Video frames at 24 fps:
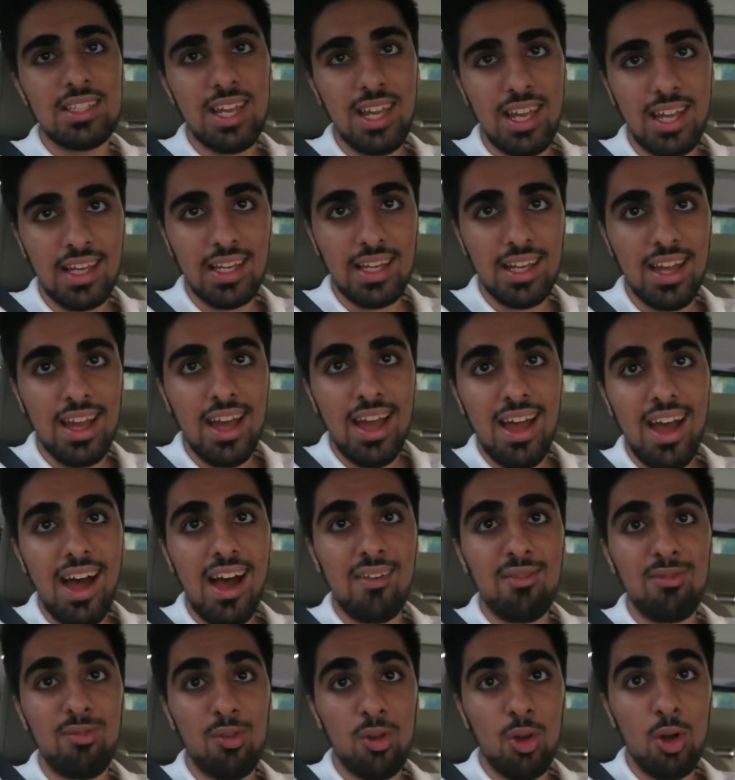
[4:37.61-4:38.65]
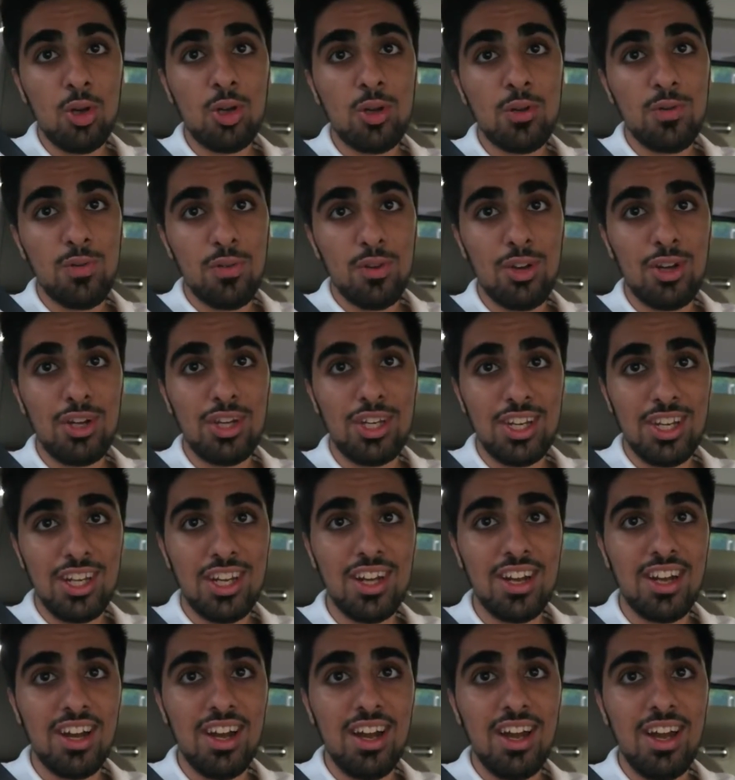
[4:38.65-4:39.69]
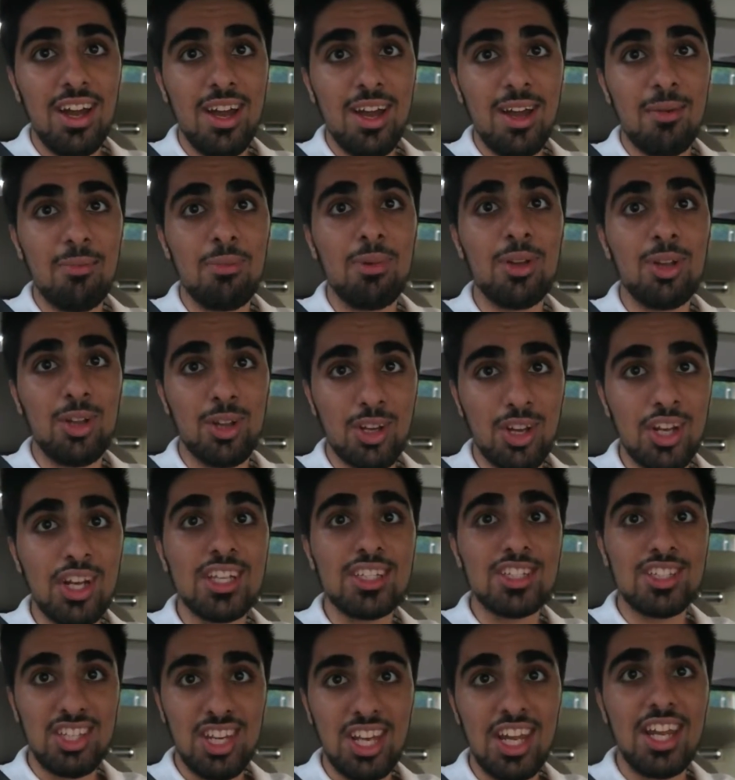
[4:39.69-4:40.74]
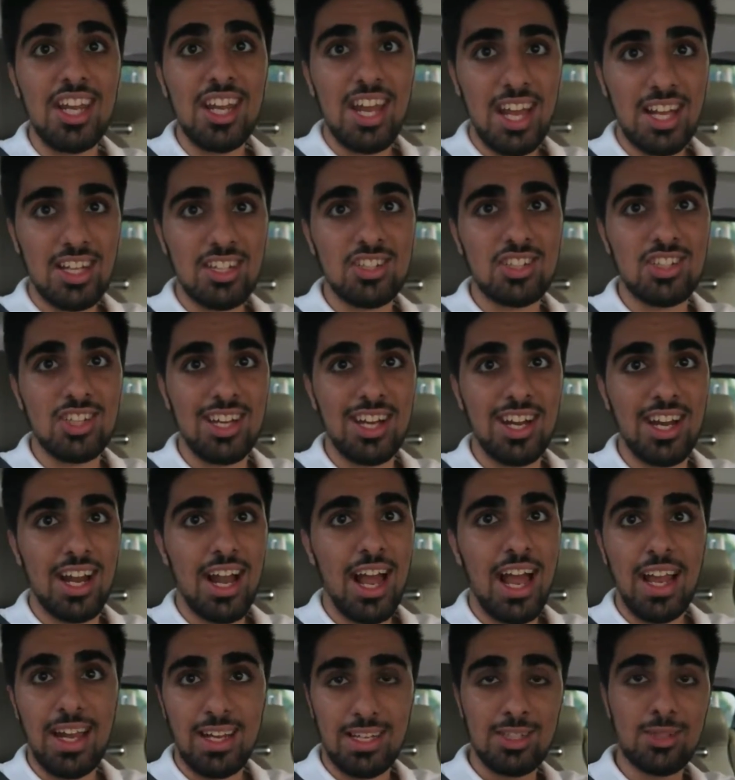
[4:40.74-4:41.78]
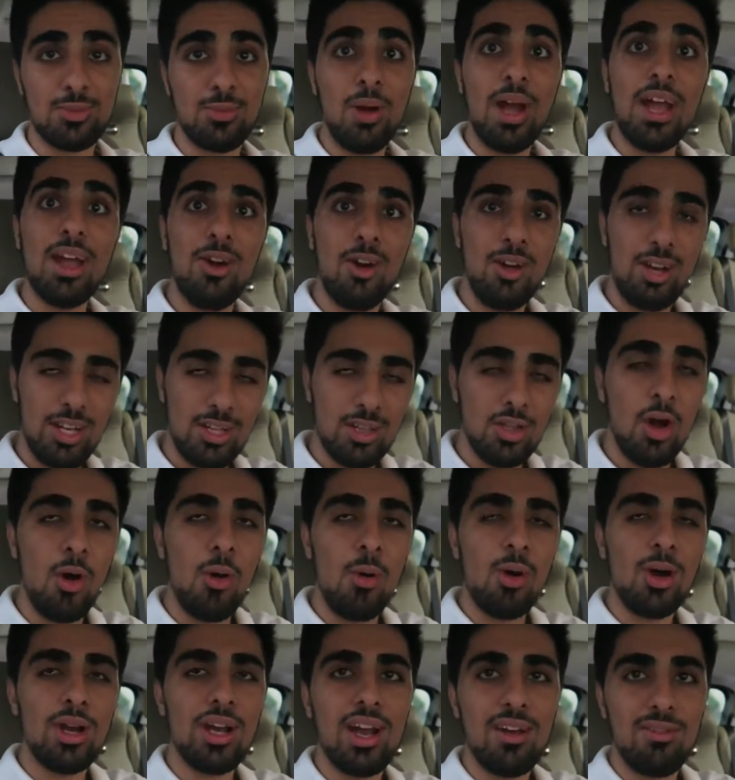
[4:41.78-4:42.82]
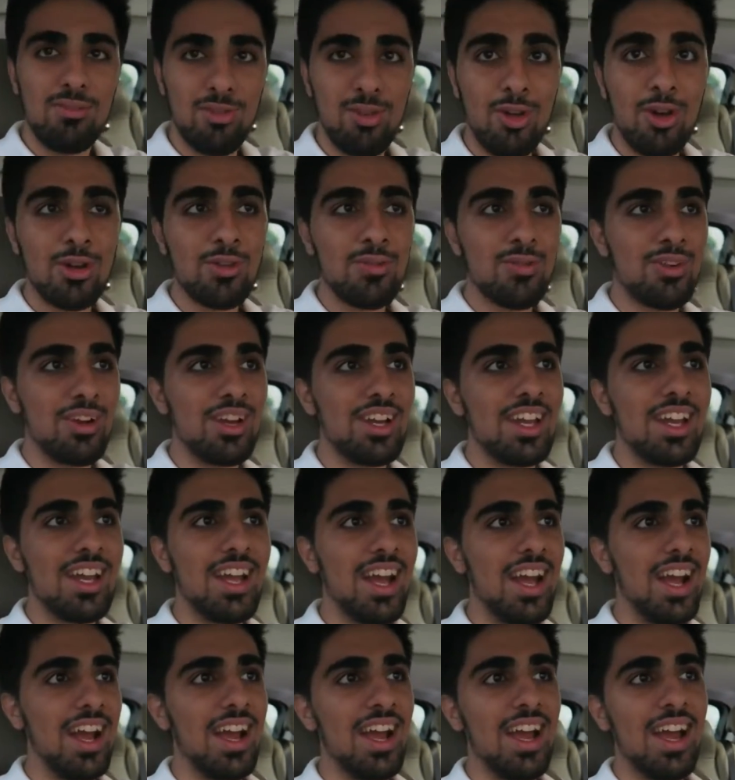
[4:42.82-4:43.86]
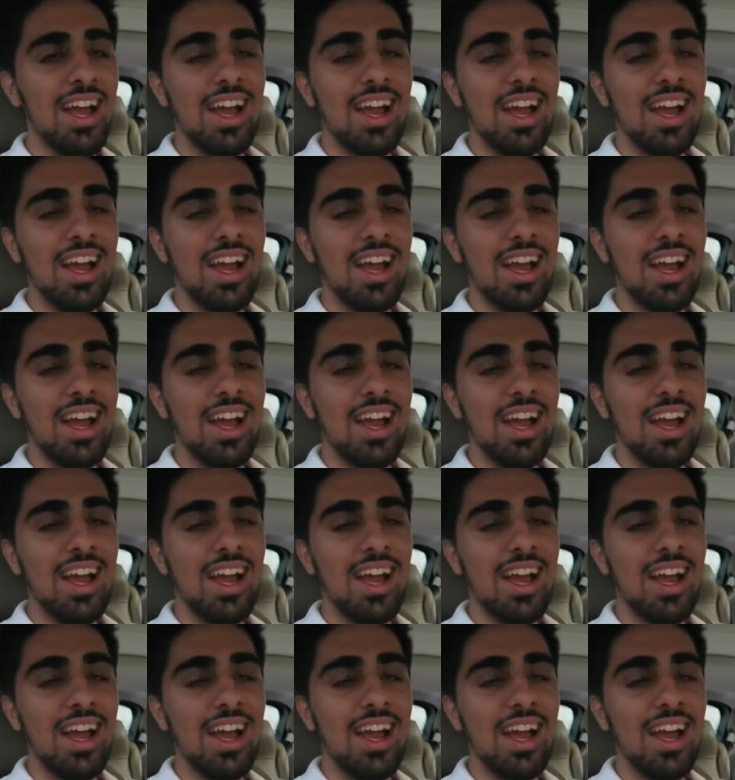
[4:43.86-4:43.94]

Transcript: saying I've vlogged for a year, but you're gonna see it next year. Like, just wait on it. Don't worry, I've vlogged for a year.